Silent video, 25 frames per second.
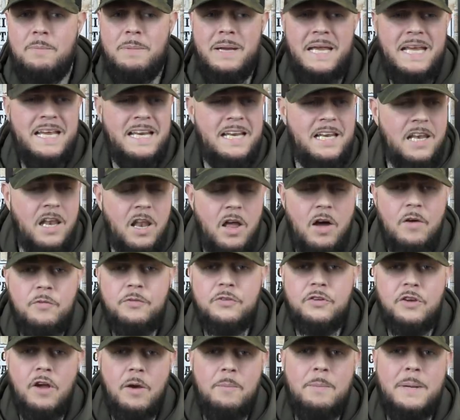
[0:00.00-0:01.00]
He
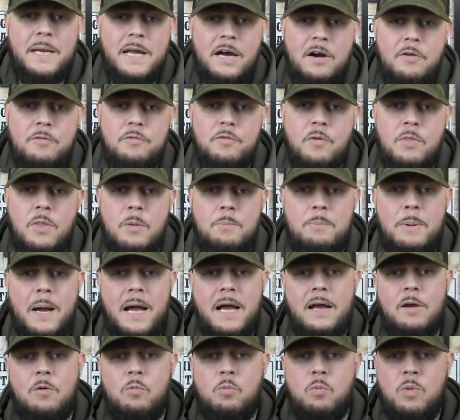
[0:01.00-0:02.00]
loves coming out from the
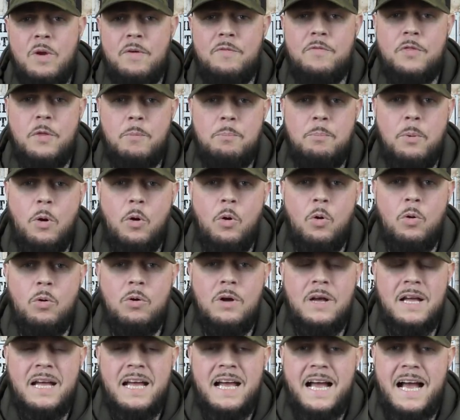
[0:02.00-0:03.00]
back with the ball
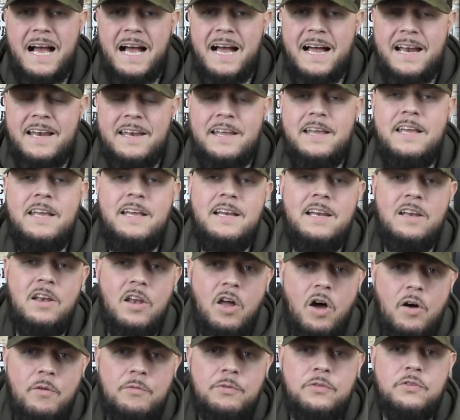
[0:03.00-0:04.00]
and he
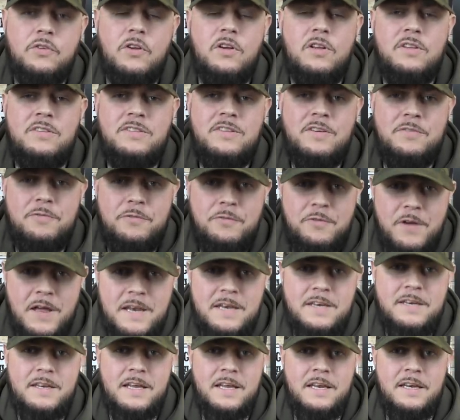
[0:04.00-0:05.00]
loves
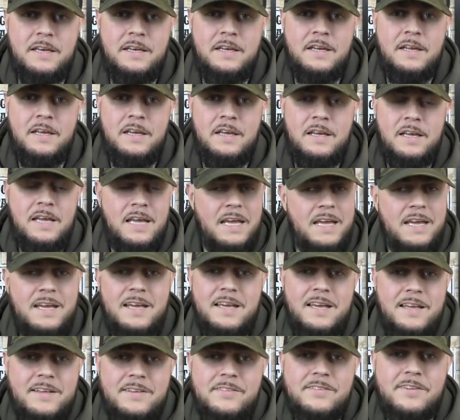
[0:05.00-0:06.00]
defending.
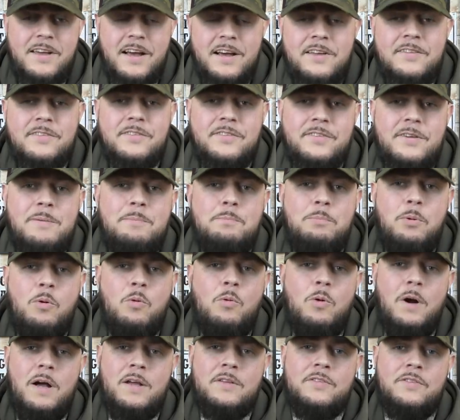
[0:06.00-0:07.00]
It is as
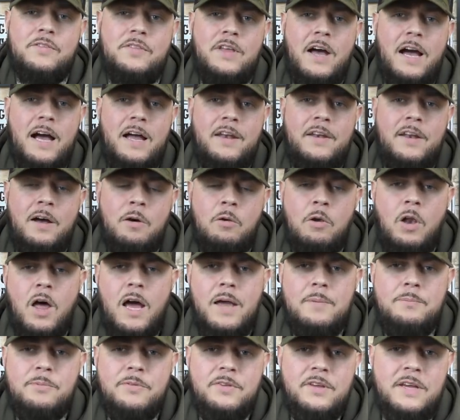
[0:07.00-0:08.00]
simple as that. Now,
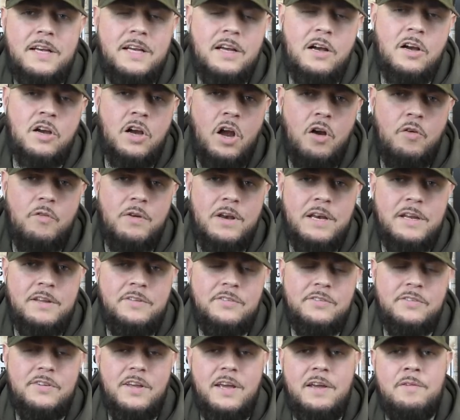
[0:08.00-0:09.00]
Leipzig are currently
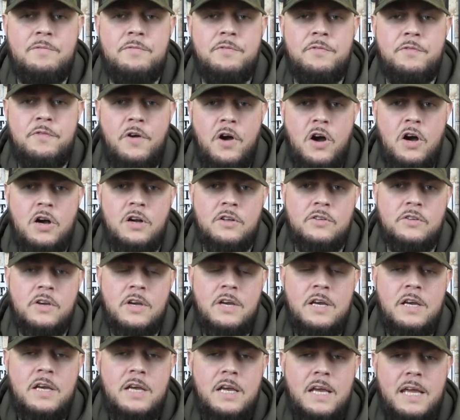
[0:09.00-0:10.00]
sitting third
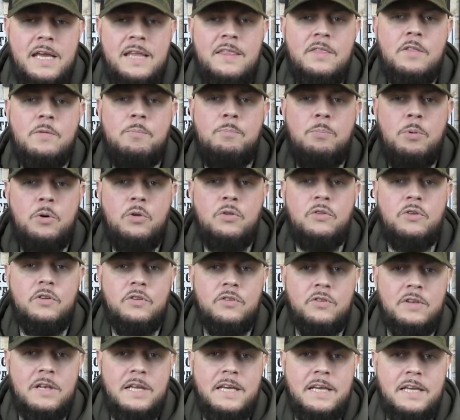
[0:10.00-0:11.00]
in the
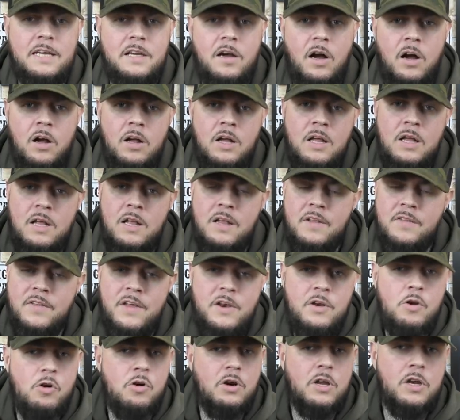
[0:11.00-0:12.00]
Bundesliga.
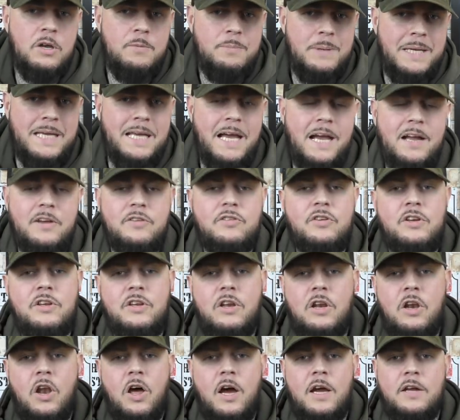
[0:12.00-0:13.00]
They're not going to be catching
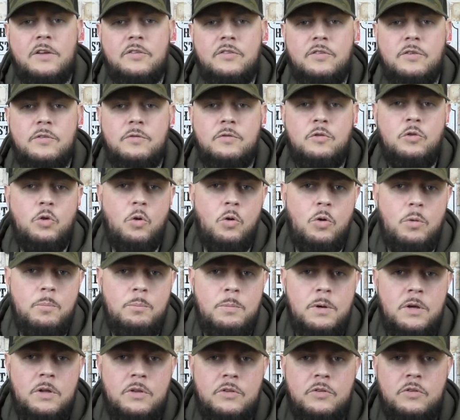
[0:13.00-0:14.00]
the likes of
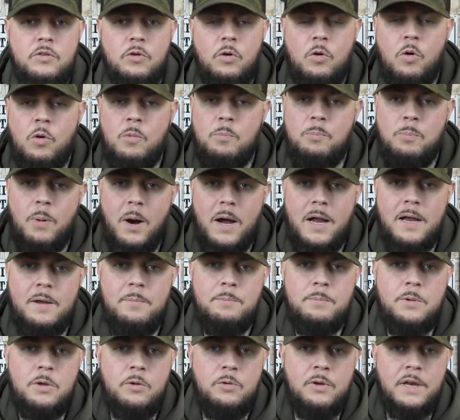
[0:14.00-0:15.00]
Dortmund or
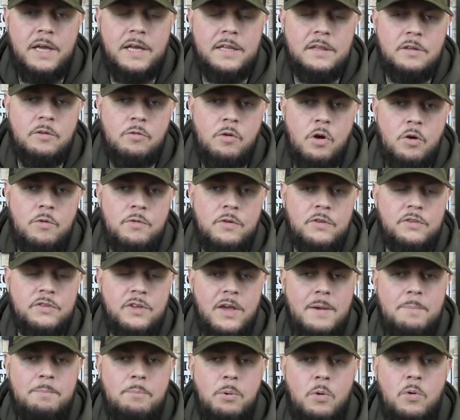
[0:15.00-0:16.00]
Bayern Munich. They're over
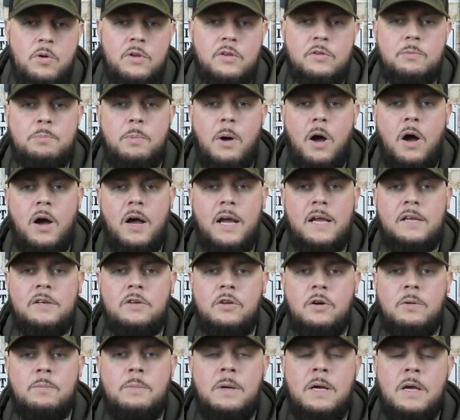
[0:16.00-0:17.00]
10 points behind
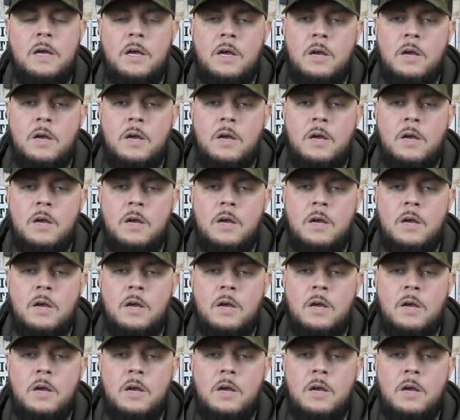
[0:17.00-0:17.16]
them.